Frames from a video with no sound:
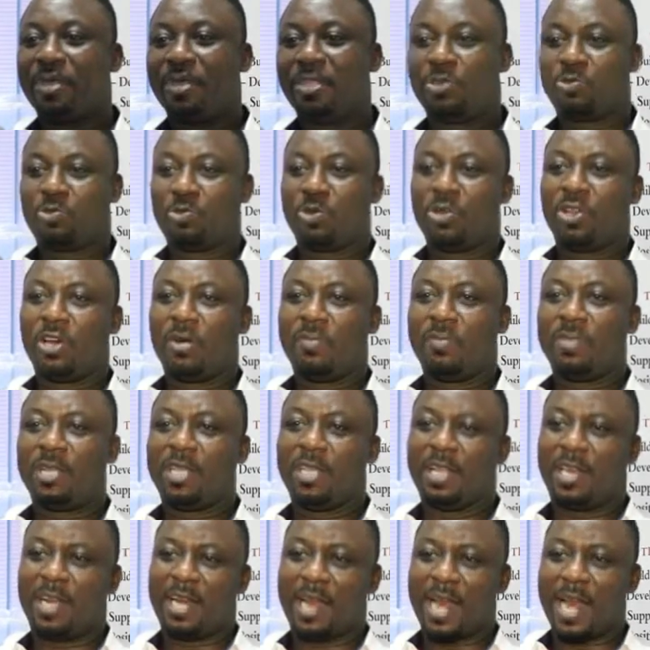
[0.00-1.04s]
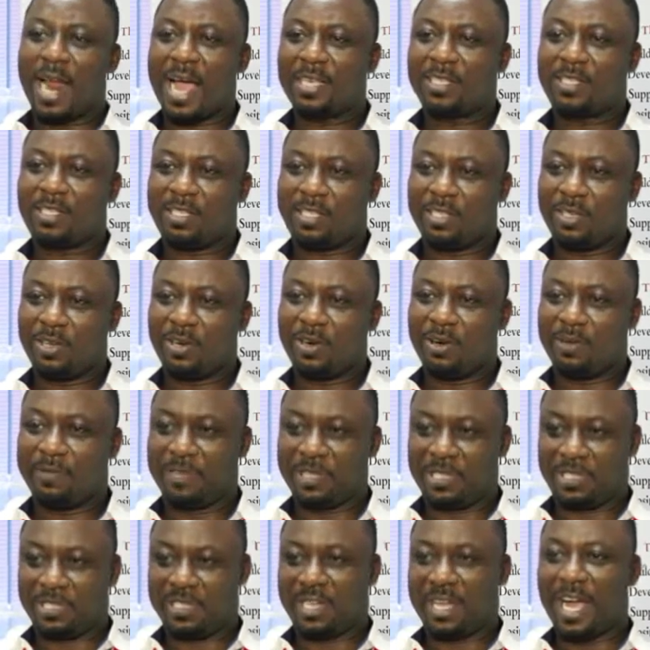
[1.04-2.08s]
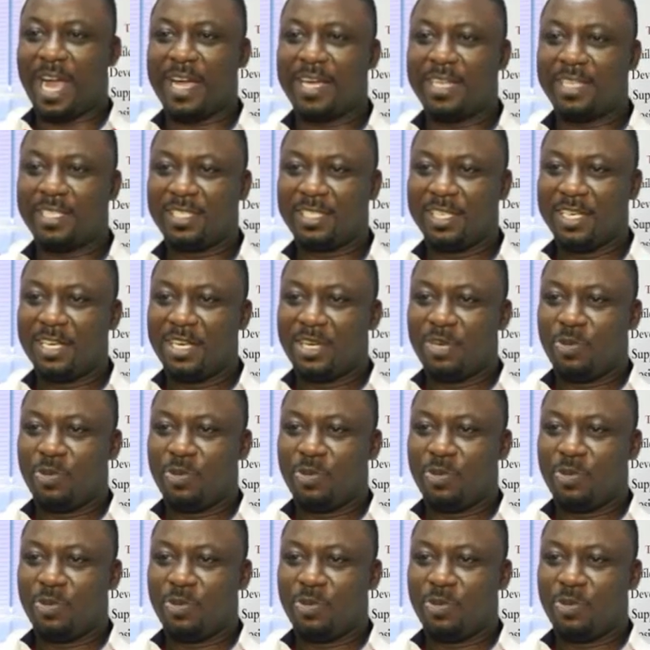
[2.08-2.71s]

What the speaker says: this will not be the last of its kind.